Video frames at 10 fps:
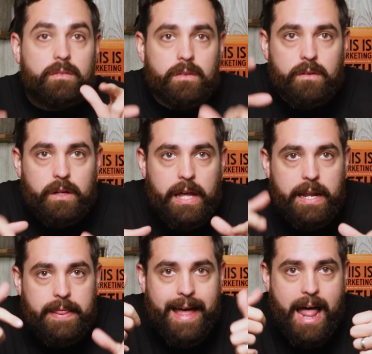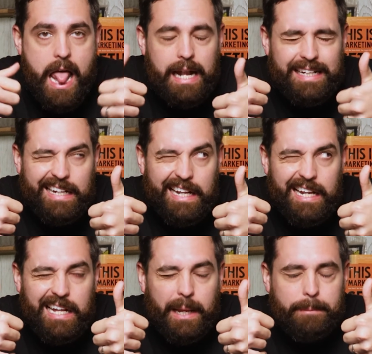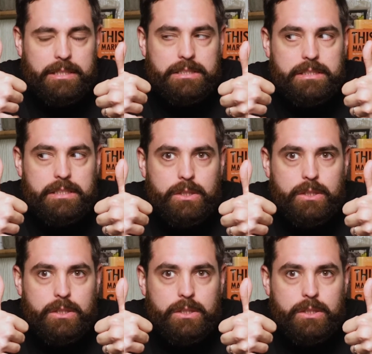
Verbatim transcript: consider hitting that like button.